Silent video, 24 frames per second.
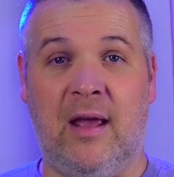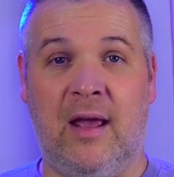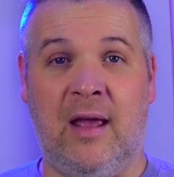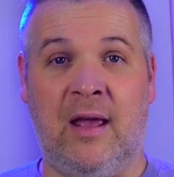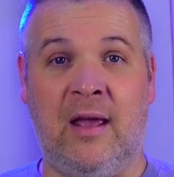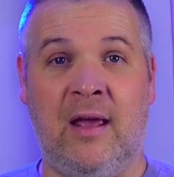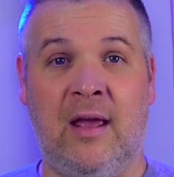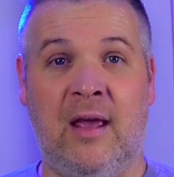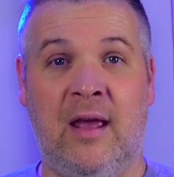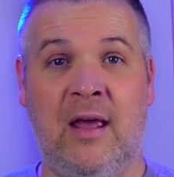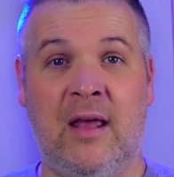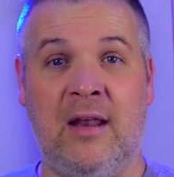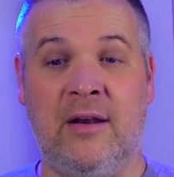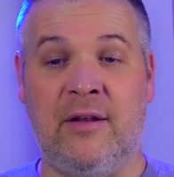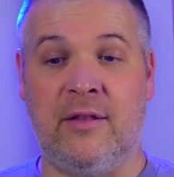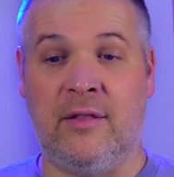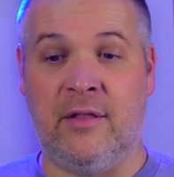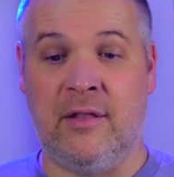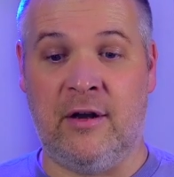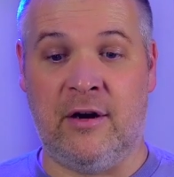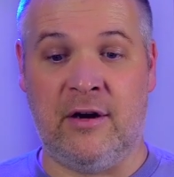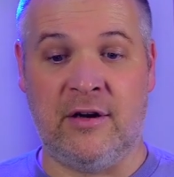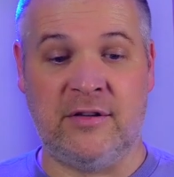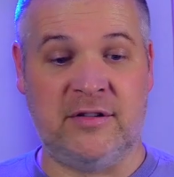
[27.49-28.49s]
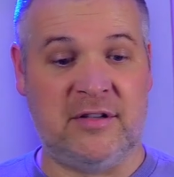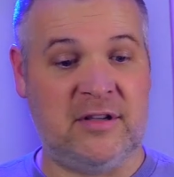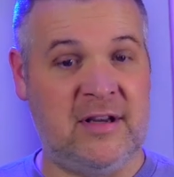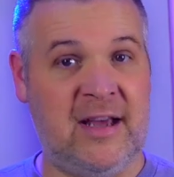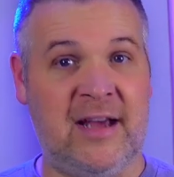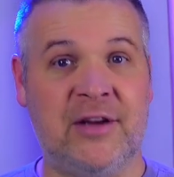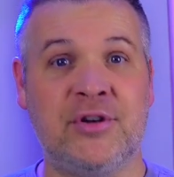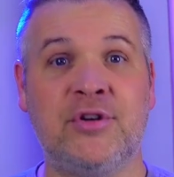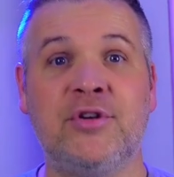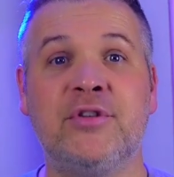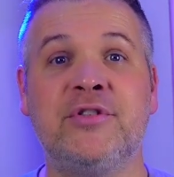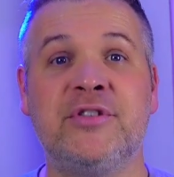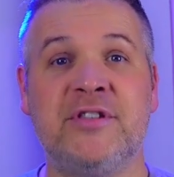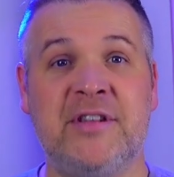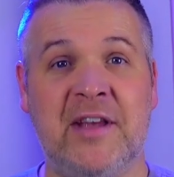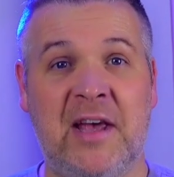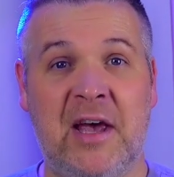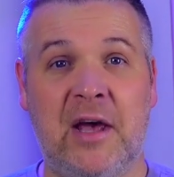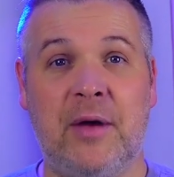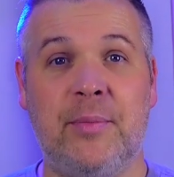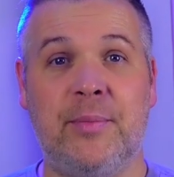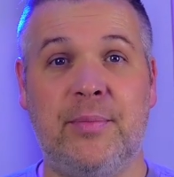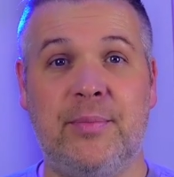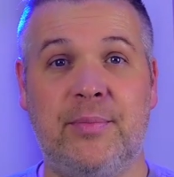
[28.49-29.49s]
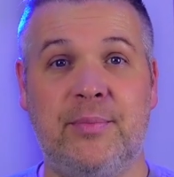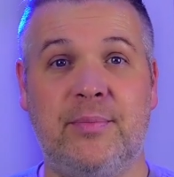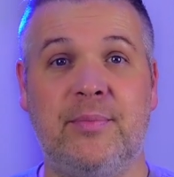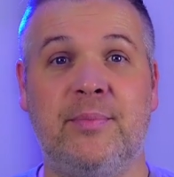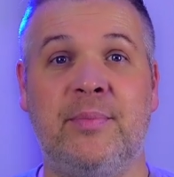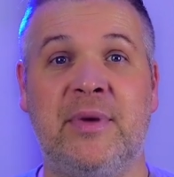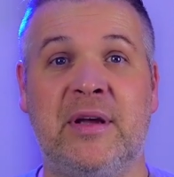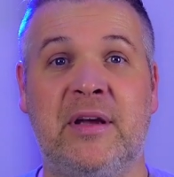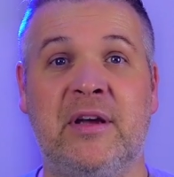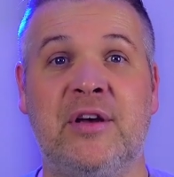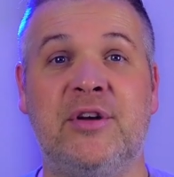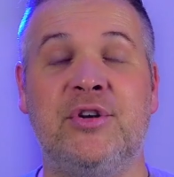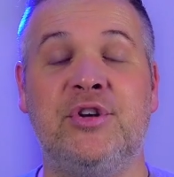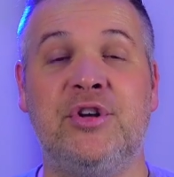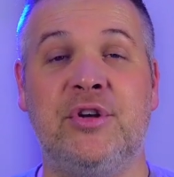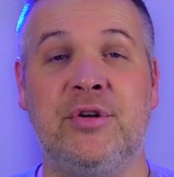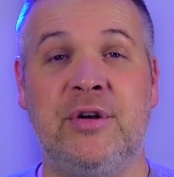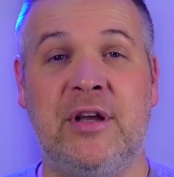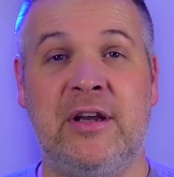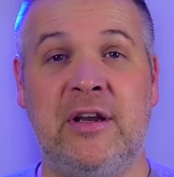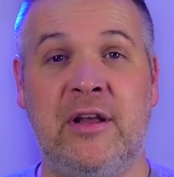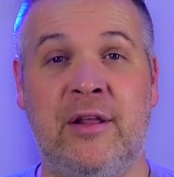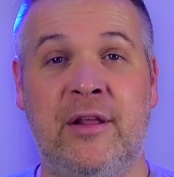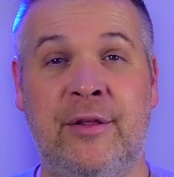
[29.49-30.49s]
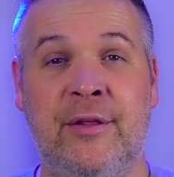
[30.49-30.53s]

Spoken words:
And there's an extra step because you need a